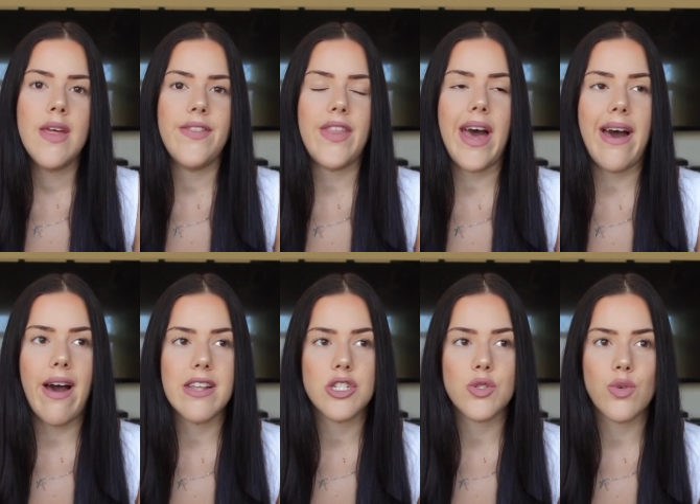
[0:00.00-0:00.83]
that
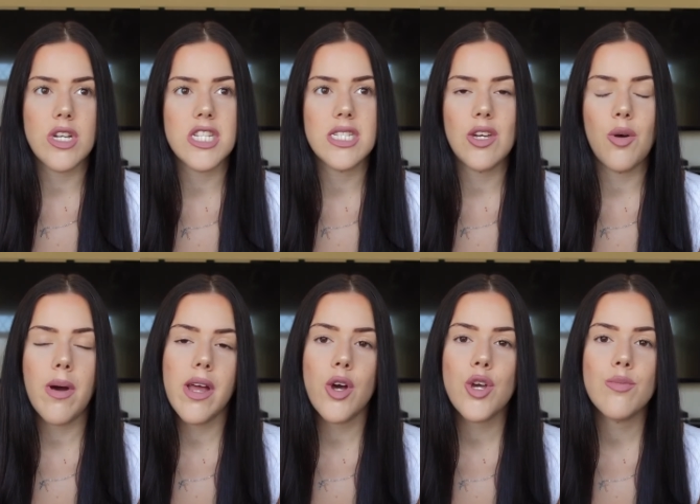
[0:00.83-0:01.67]
I just wanted to sit on
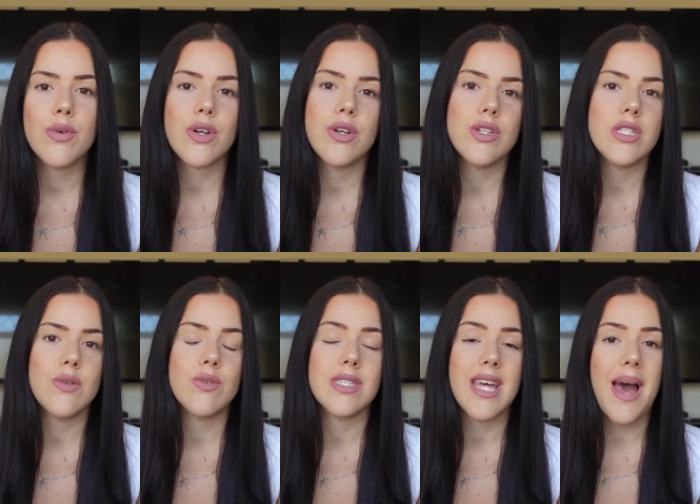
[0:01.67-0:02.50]
my own because it
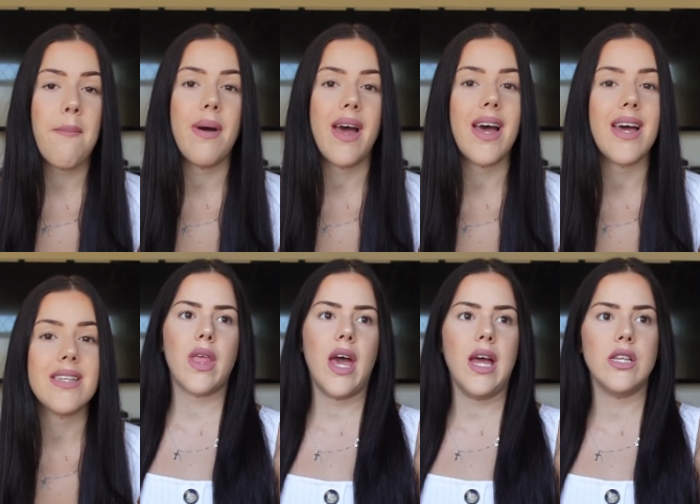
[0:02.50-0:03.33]
was that bad.
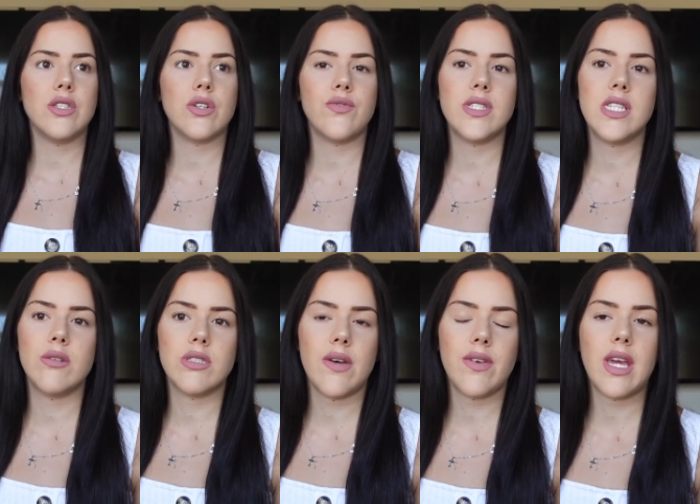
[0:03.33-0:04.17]
And obviously I
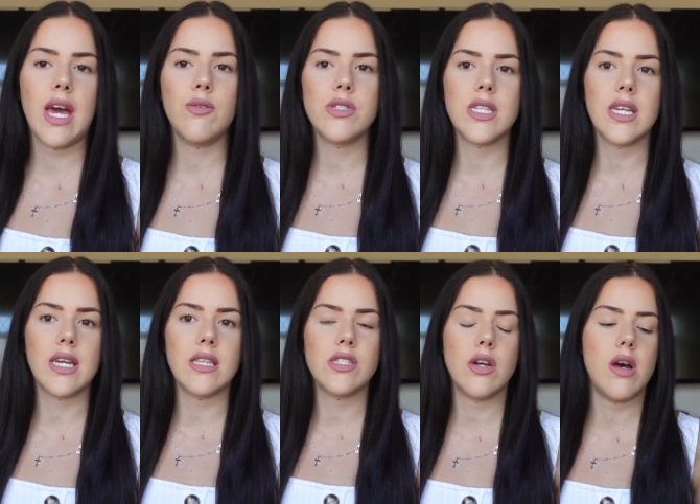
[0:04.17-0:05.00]
was having counselling
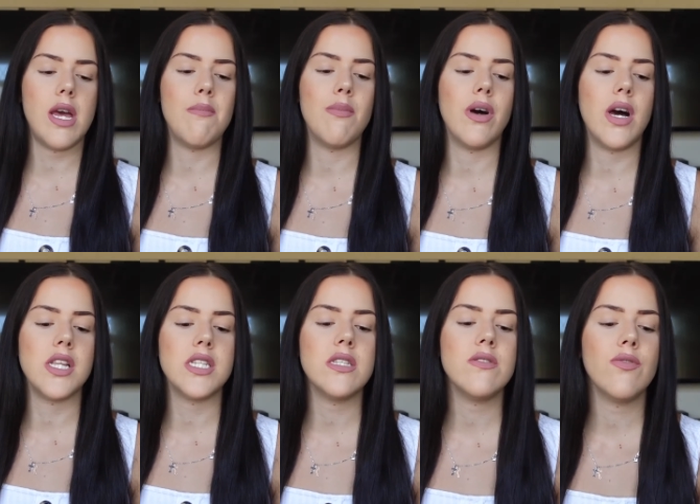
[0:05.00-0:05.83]
at the time, but I
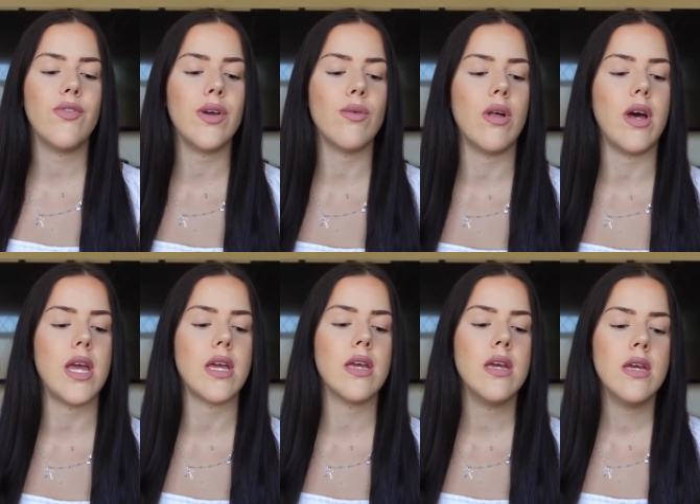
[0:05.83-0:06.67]
didn't feel
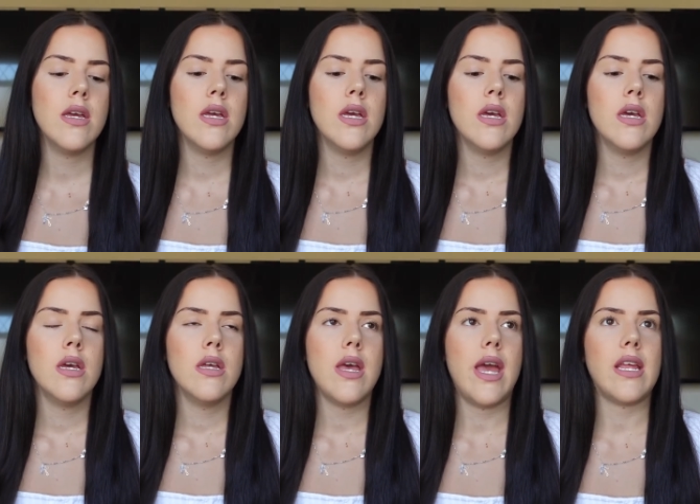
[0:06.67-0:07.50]
like
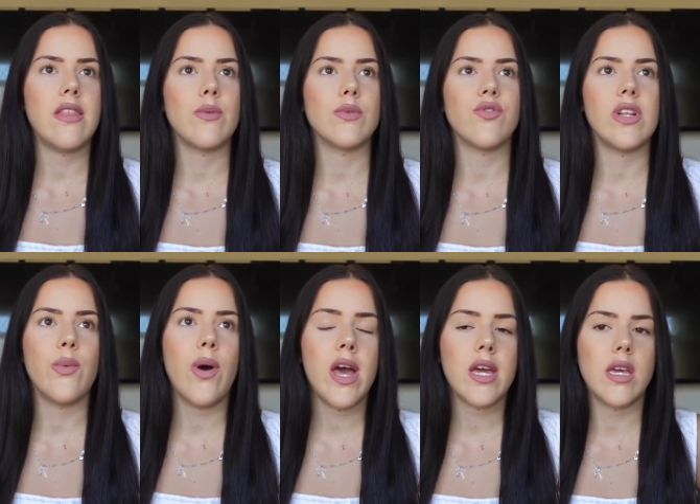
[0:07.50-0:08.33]
anything was really
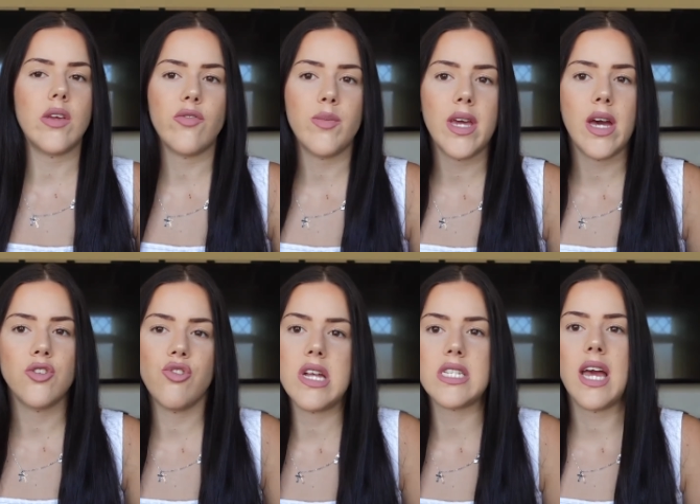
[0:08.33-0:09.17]
working for me. I
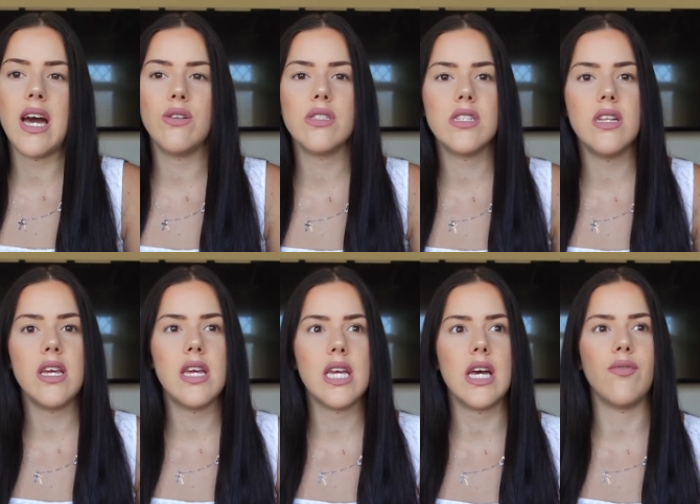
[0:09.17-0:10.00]
tried
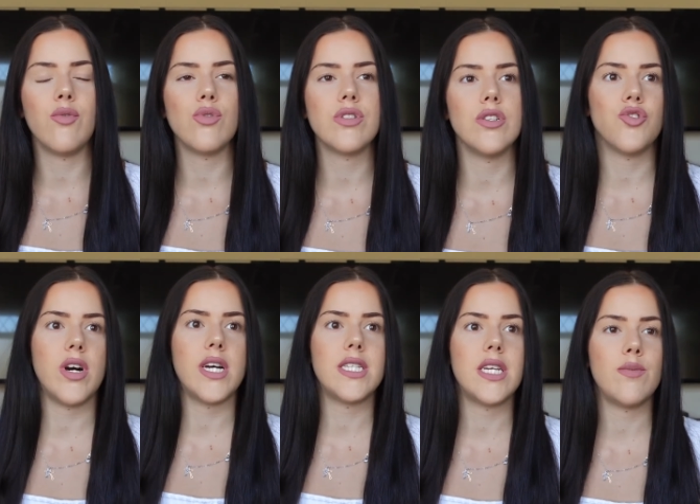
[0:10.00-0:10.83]
counselling, I've also
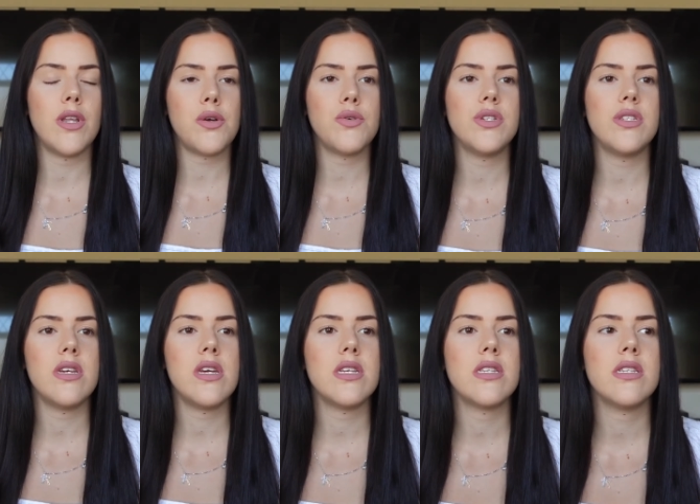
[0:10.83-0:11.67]
tried
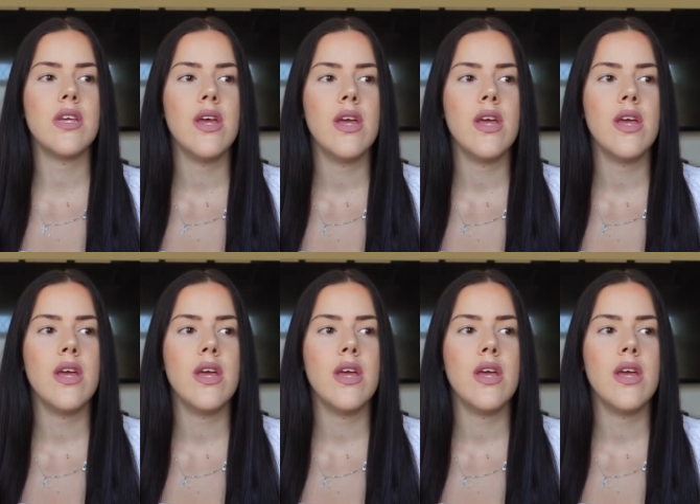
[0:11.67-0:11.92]
hypnosis,